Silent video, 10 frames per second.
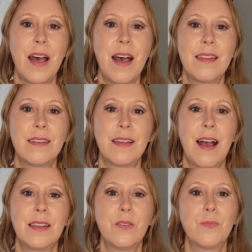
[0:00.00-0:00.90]
that
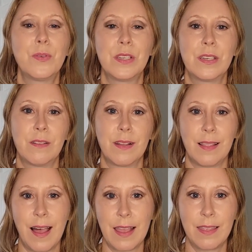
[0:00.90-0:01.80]
I don't particularly
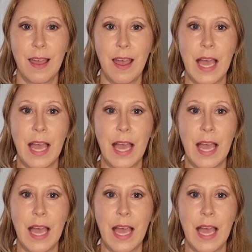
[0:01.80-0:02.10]
like that.